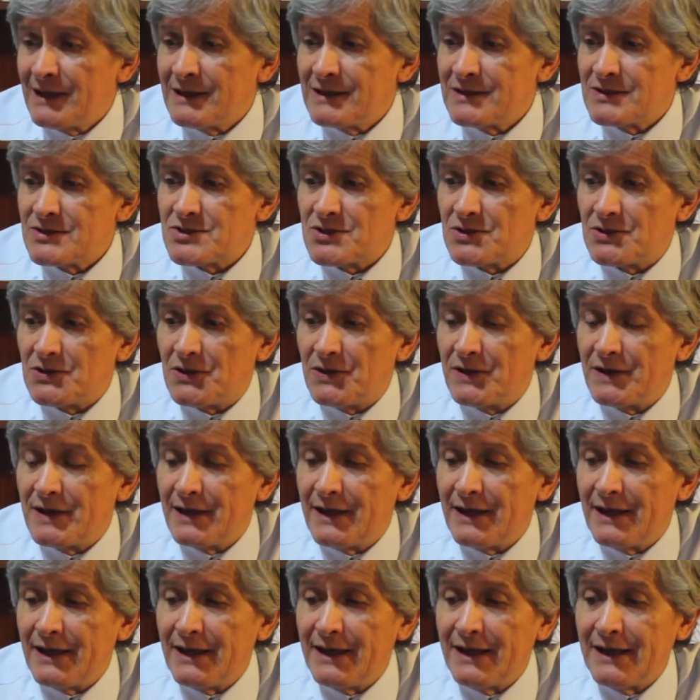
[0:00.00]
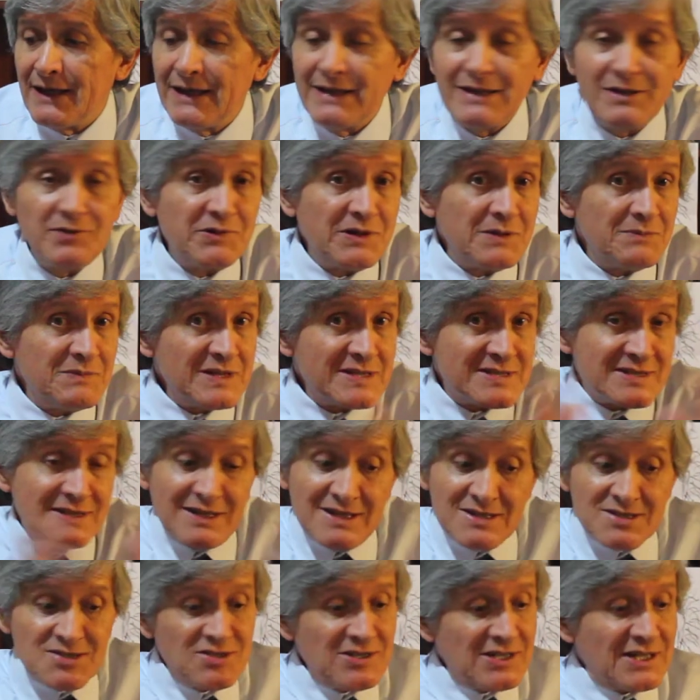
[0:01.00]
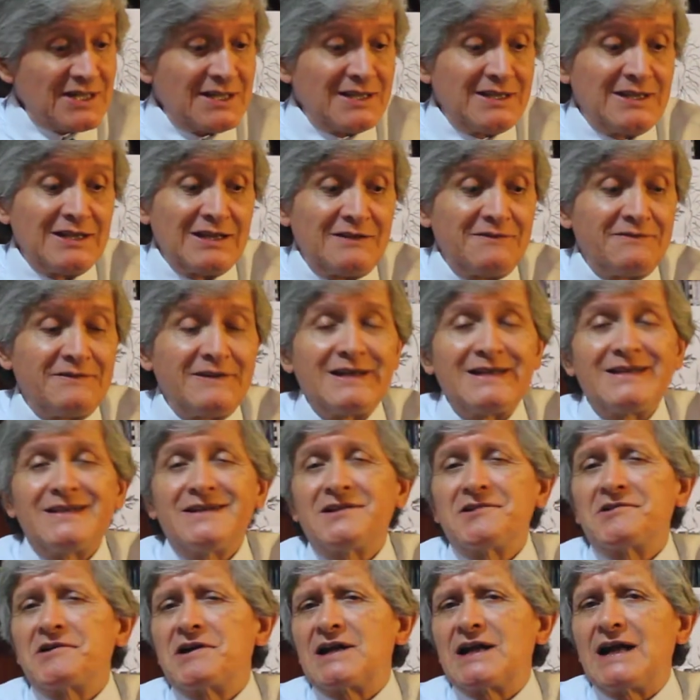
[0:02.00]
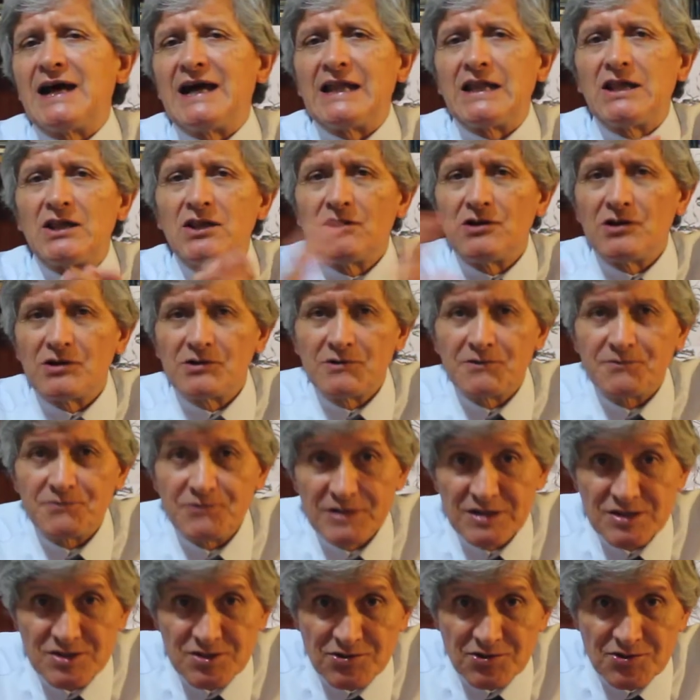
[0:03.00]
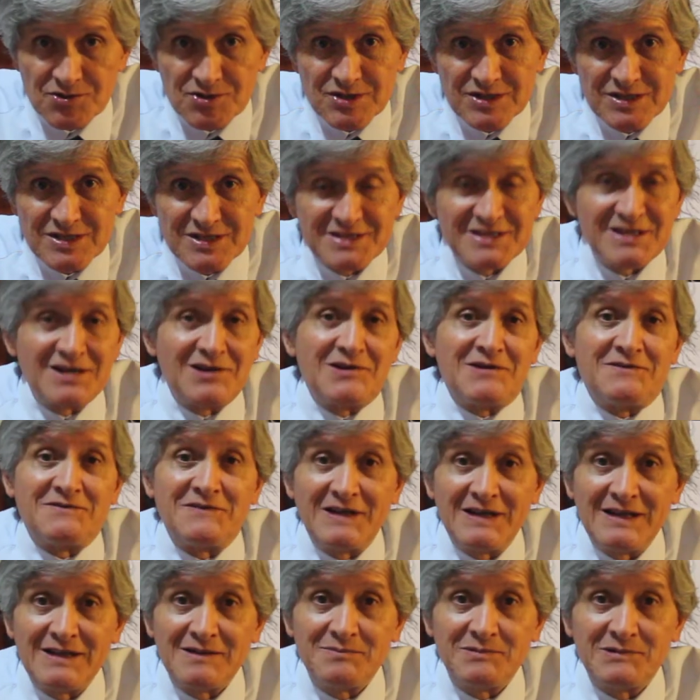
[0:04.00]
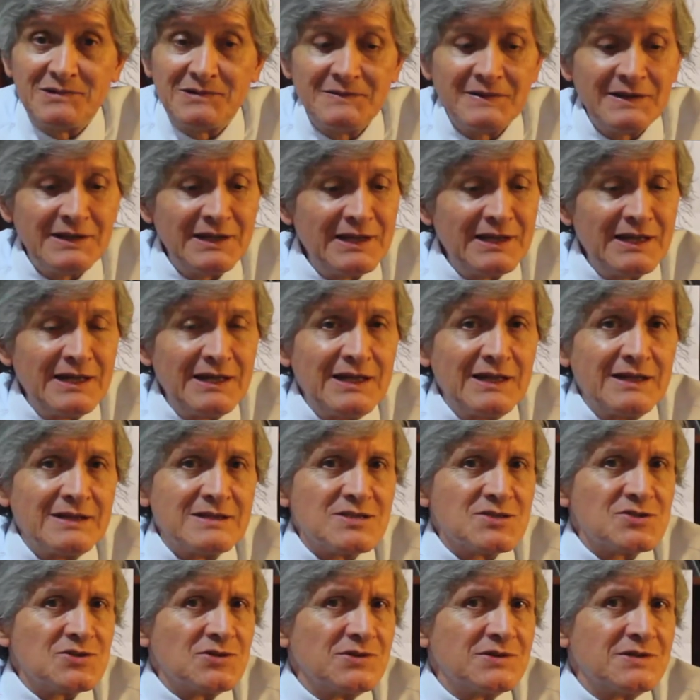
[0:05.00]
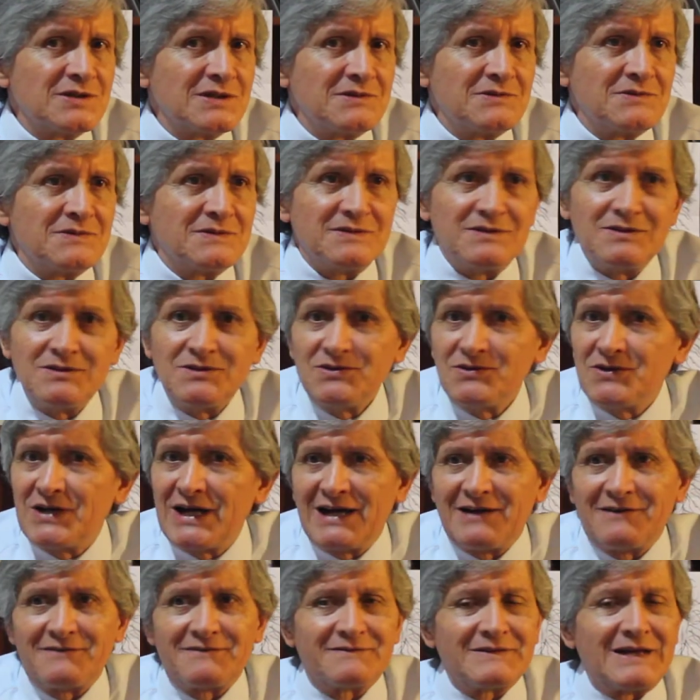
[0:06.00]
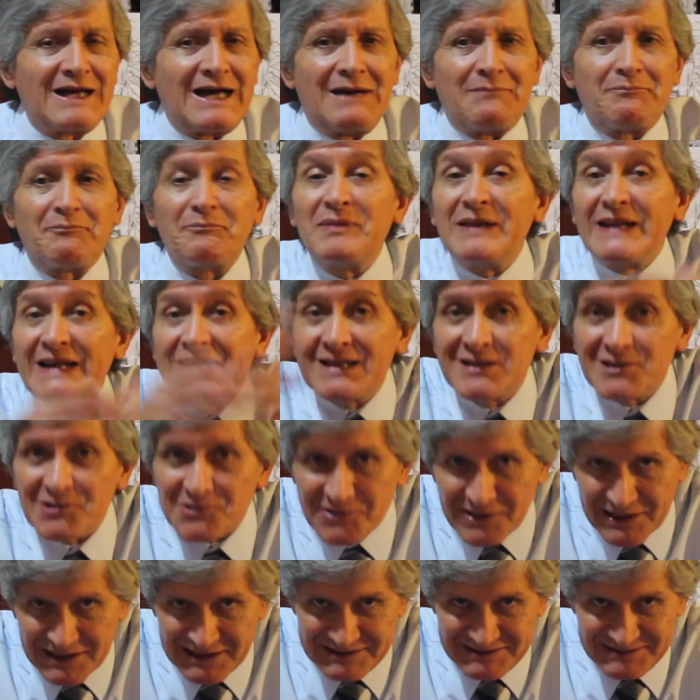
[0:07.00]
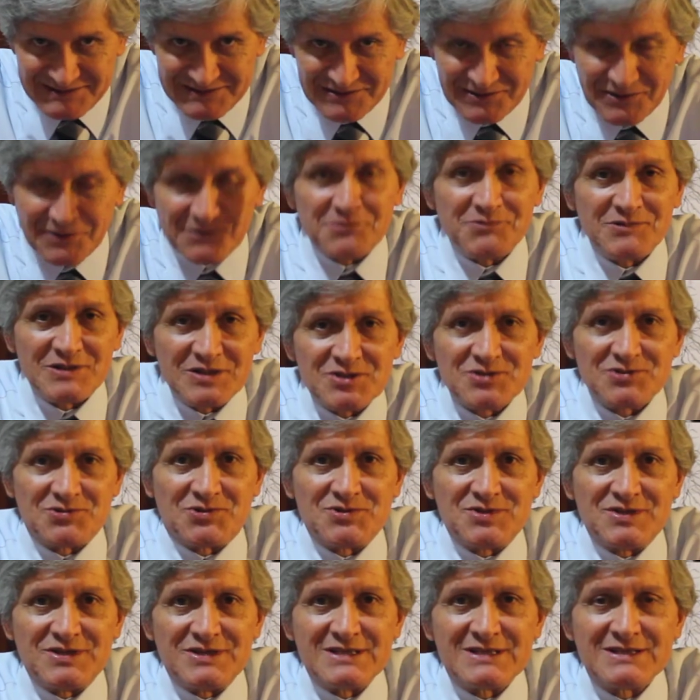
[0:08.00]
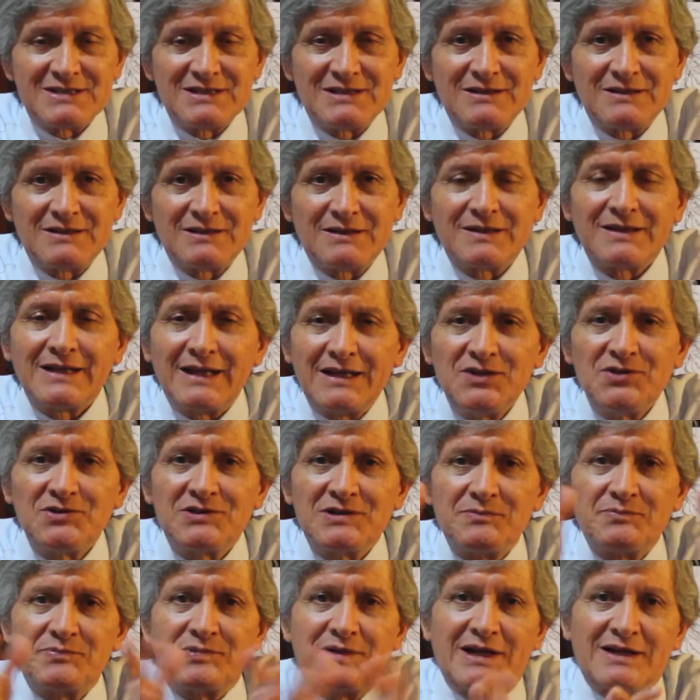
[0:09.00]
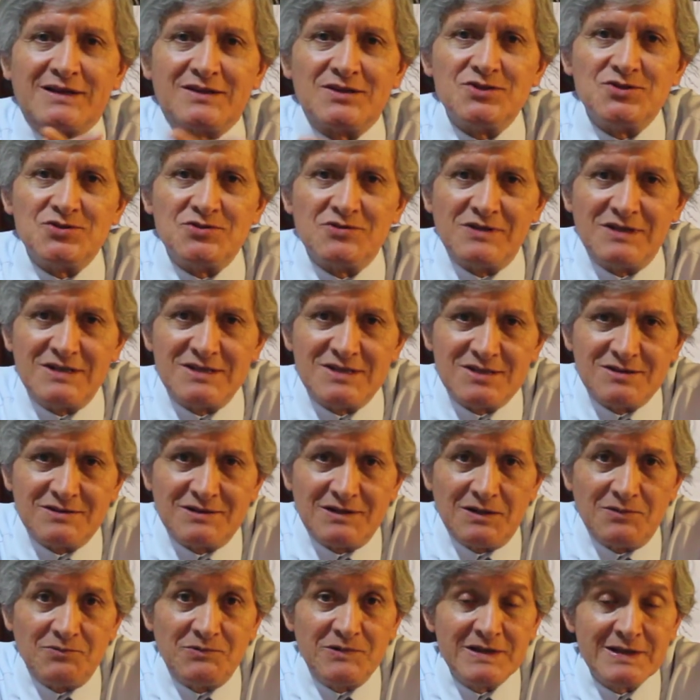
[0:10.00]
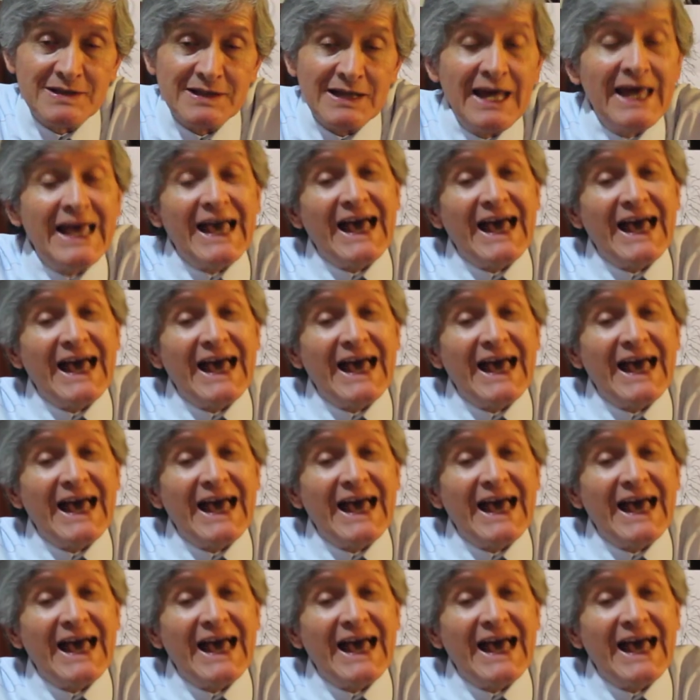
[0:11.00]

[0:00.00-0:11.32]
So, anyway, besides Chuckadelphia, there are a lot of resources now available. So there you have a plethora of resources that you can practice your listening with.